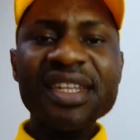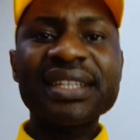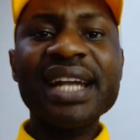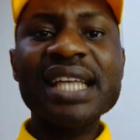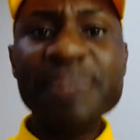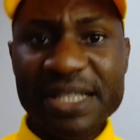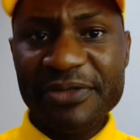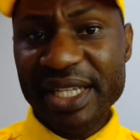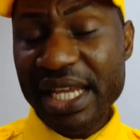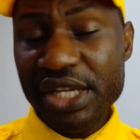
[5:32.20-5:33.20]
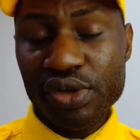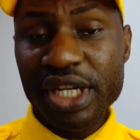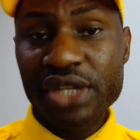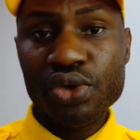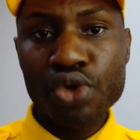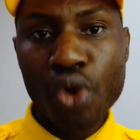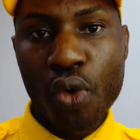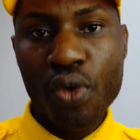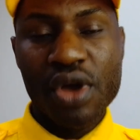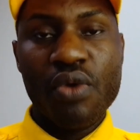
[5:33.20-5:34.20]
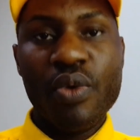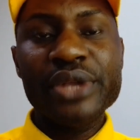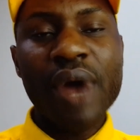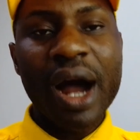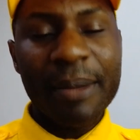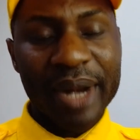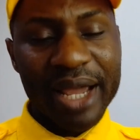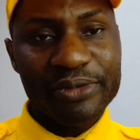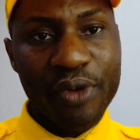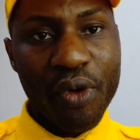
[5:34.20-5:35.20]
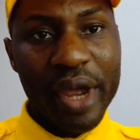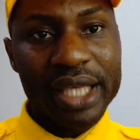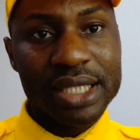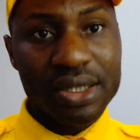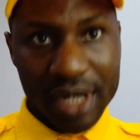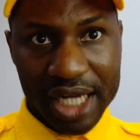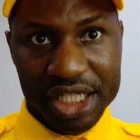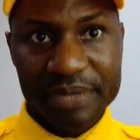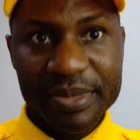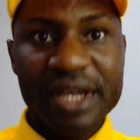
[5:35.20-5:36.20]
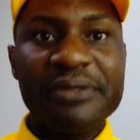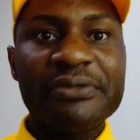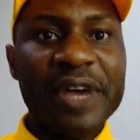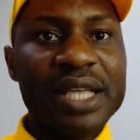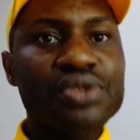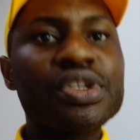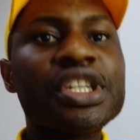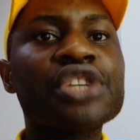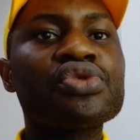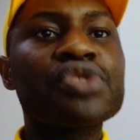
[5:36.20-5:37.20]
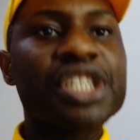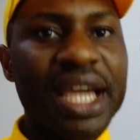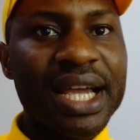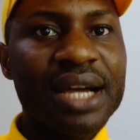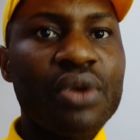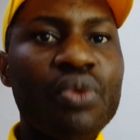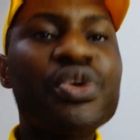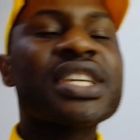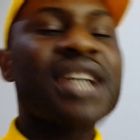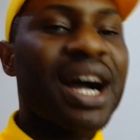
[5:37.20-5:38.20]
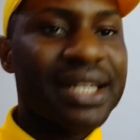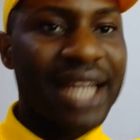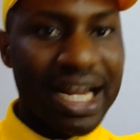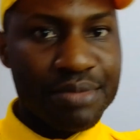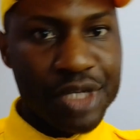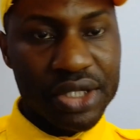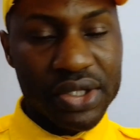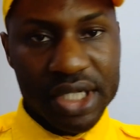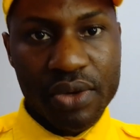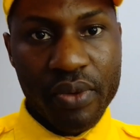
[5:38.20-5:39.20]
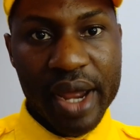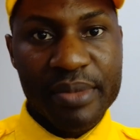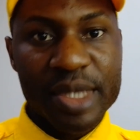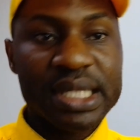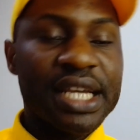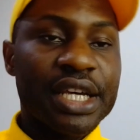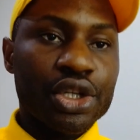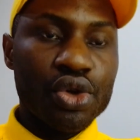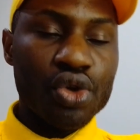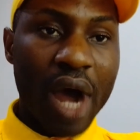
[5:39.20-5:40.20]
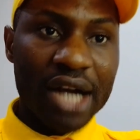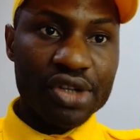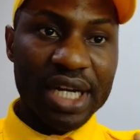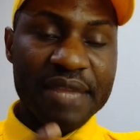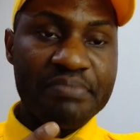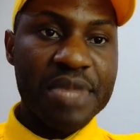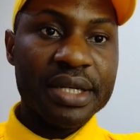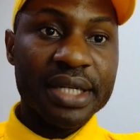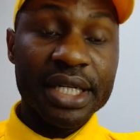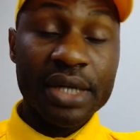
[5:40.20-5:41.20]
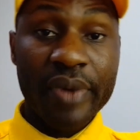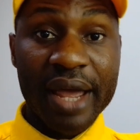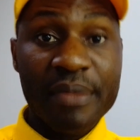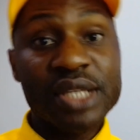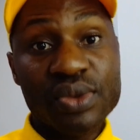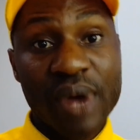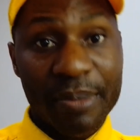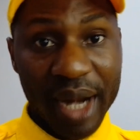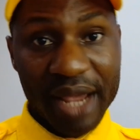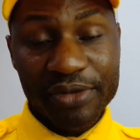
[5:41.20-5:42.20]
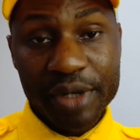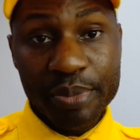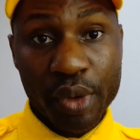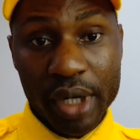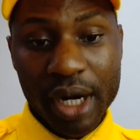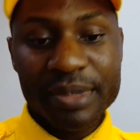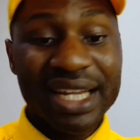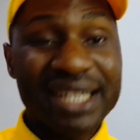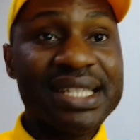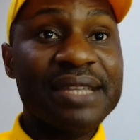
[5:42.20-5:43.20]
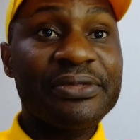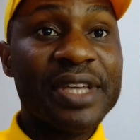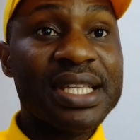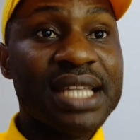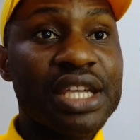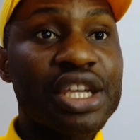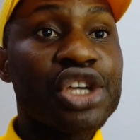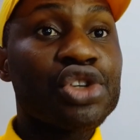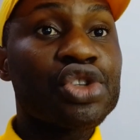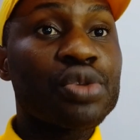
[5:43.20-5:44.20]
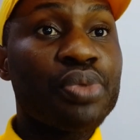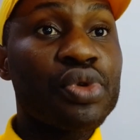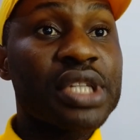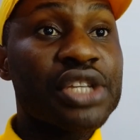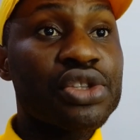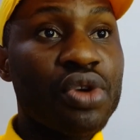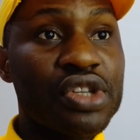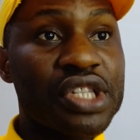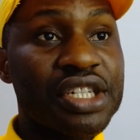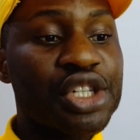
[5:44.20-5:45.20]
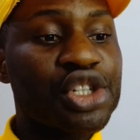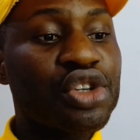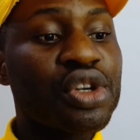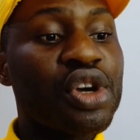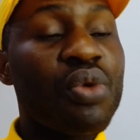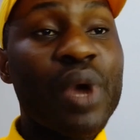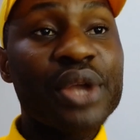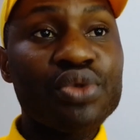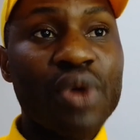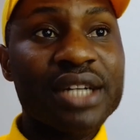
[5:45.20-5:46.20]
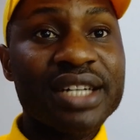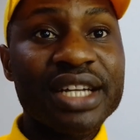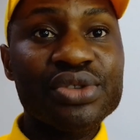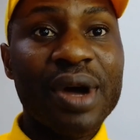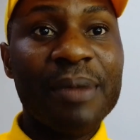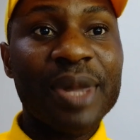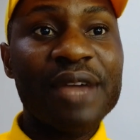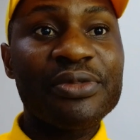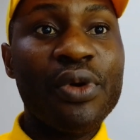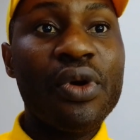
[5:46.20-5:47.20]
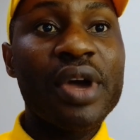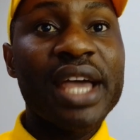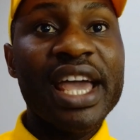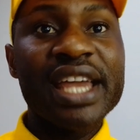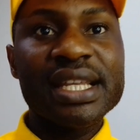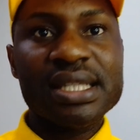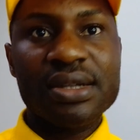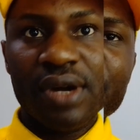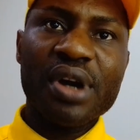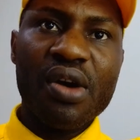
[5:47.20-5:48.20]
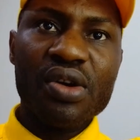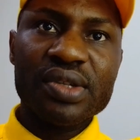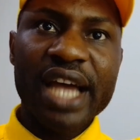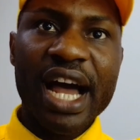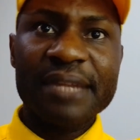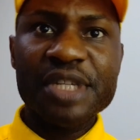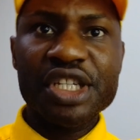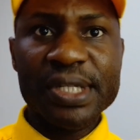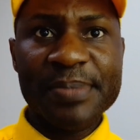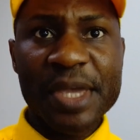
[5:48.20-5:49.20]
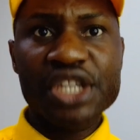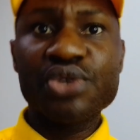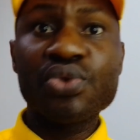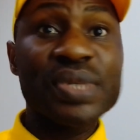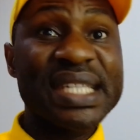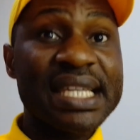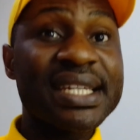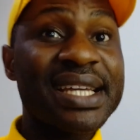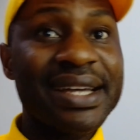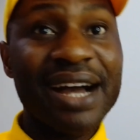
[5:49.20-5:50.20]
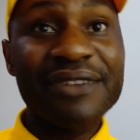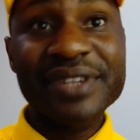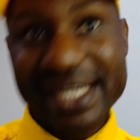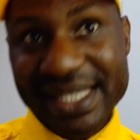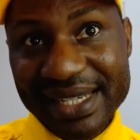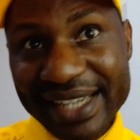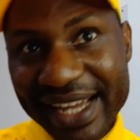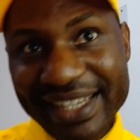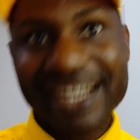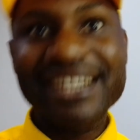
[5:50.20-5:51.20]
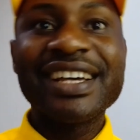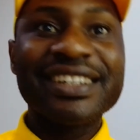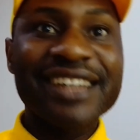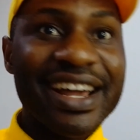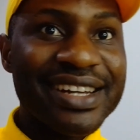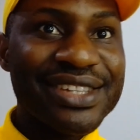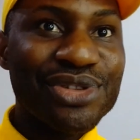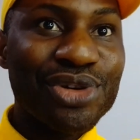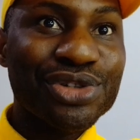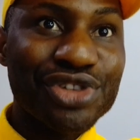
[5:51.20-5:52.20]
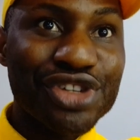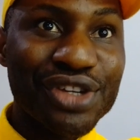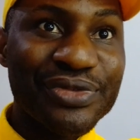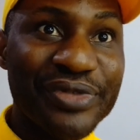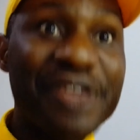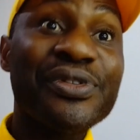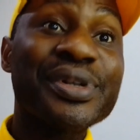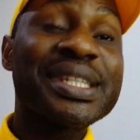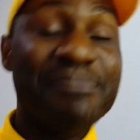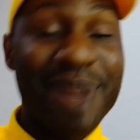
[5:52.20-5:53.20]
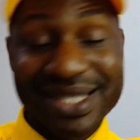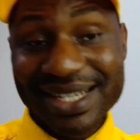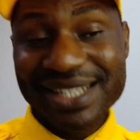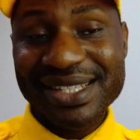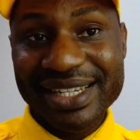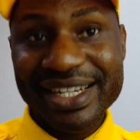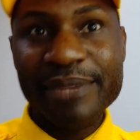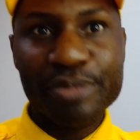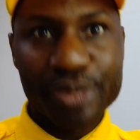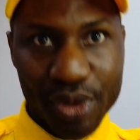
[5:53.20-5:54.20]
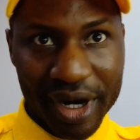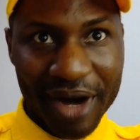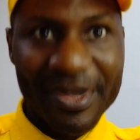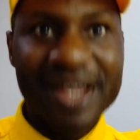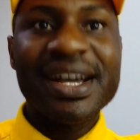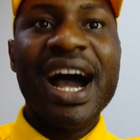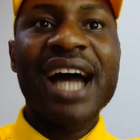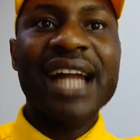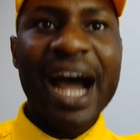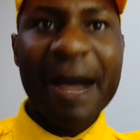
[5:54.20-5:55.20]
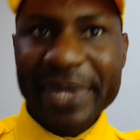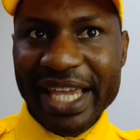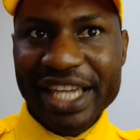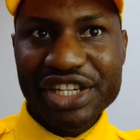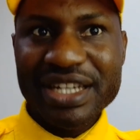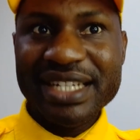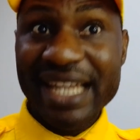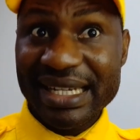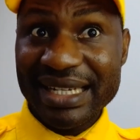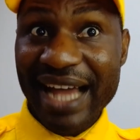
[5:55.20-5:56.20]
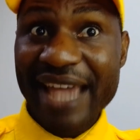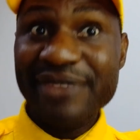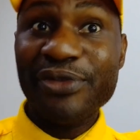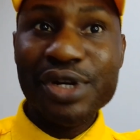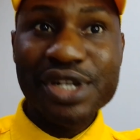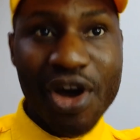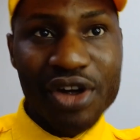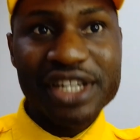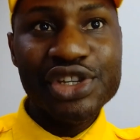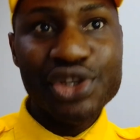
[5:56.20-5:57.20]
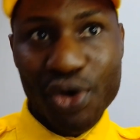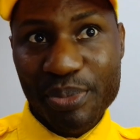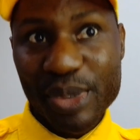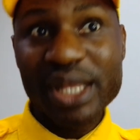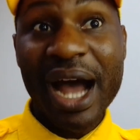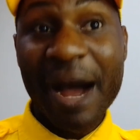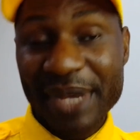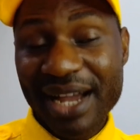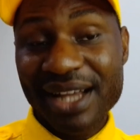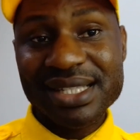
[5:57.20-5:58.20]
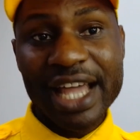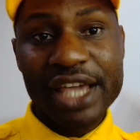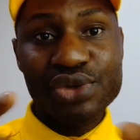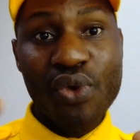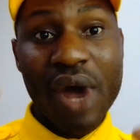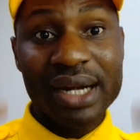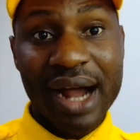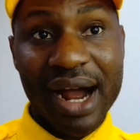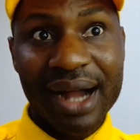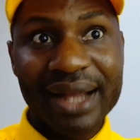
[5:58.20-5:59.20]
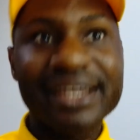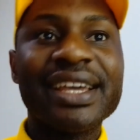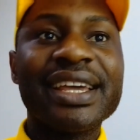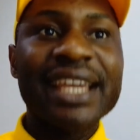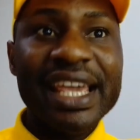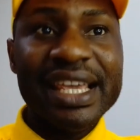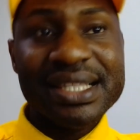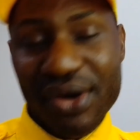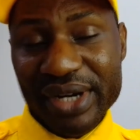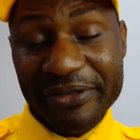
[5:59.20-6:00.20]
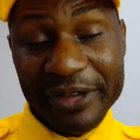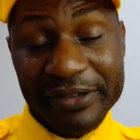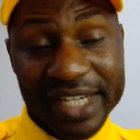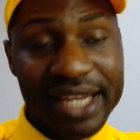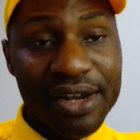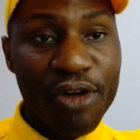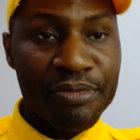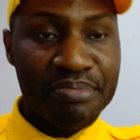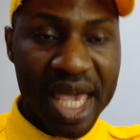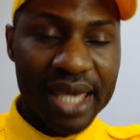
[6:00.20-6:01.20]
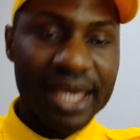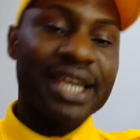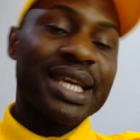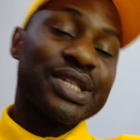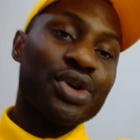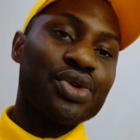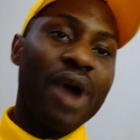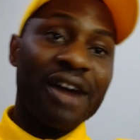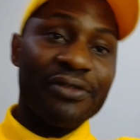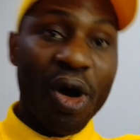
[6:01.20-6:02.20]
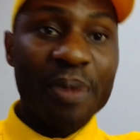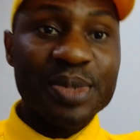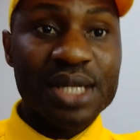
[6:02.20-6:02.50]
There are specific things you need to know when you are applying for a scholarship. First, you need to check which are the admissions requirements. Do you actually meet requirements to apply for the program? That is the first thing you should put into consideration when you are trying to apply for any scholarship. If you go to the admissions page, you will see they have written there that there is no tuition fee for this master's degree program. An application deadline for non-European applicants like you and I is on the 15th of May. So you have up